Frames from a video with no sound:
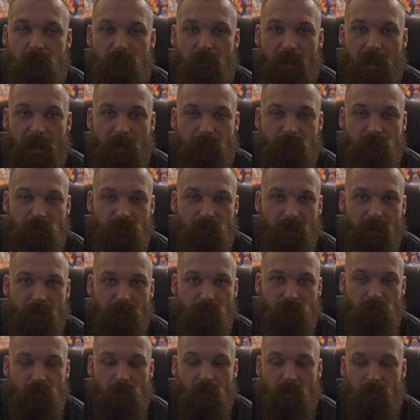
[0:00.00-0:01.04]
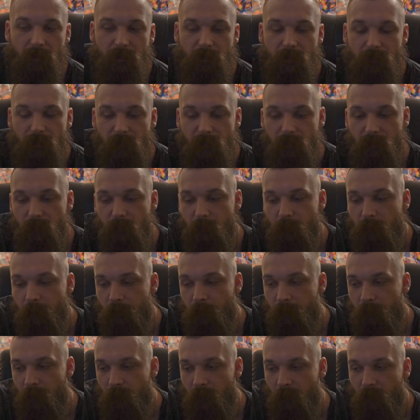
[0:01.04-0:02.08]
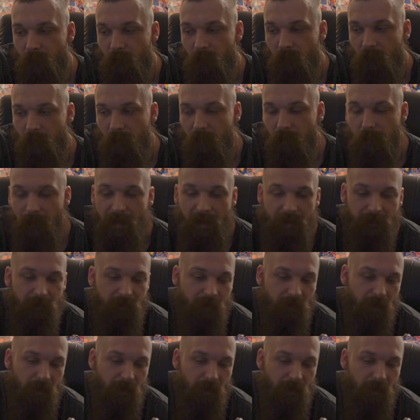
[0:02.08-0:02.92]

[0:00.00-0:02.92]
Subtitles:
abstract drawings. But back then